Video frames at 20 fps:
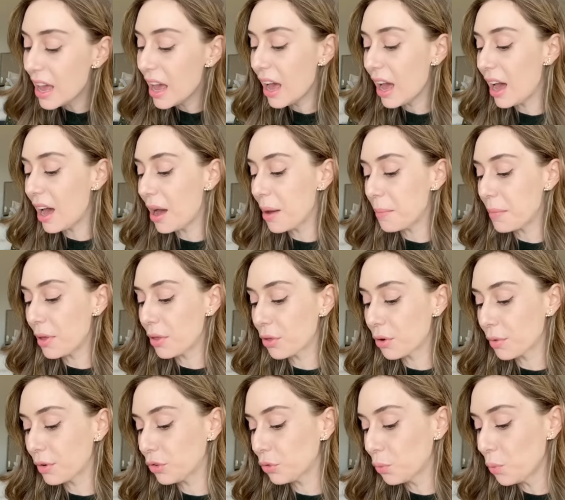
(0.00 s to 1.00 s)
Um, there
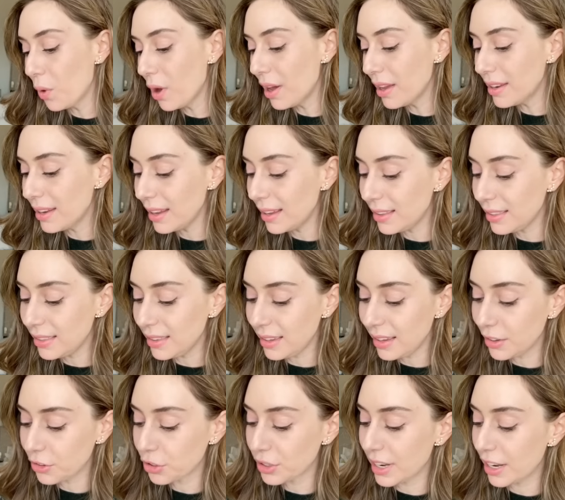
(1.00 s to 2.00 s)
was one in the
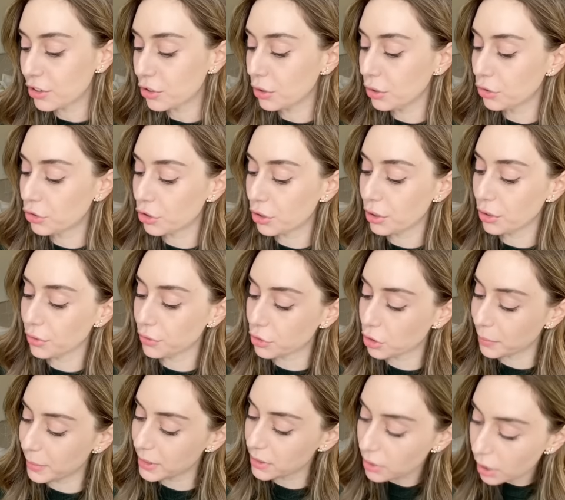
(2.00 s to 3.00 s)
International Journal of
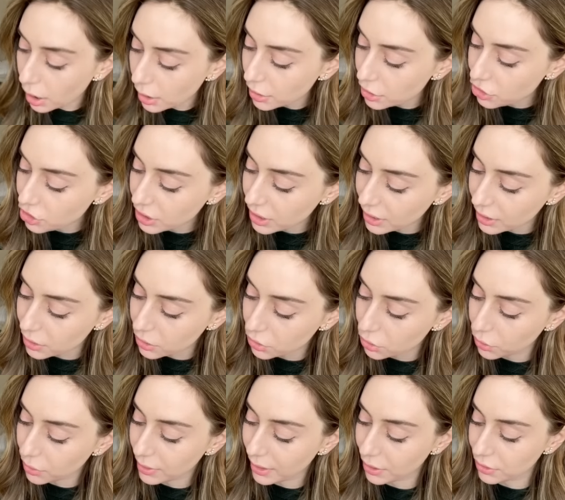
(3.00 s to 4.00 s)
Dermatology in
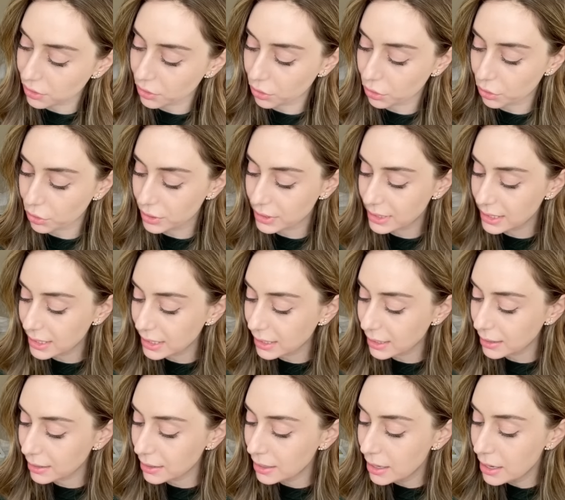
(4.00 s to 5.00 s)

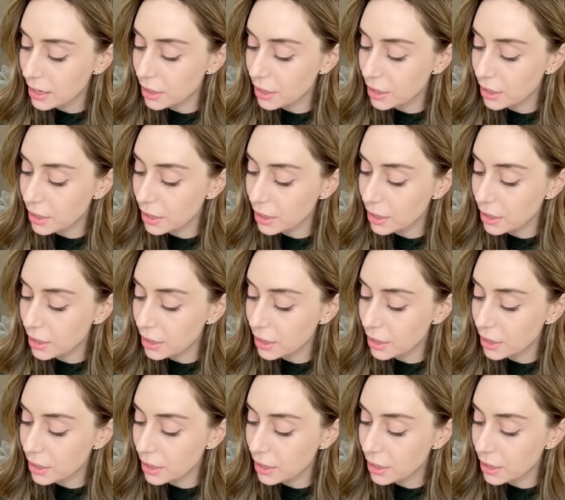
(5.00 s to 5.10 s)
2013.